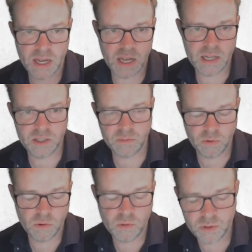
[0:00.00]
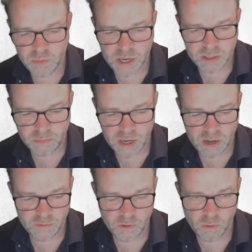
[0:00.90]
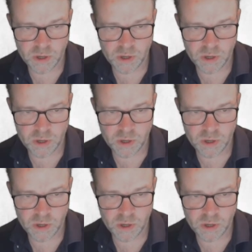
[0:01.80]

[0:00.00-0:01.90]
Ansible automation platform,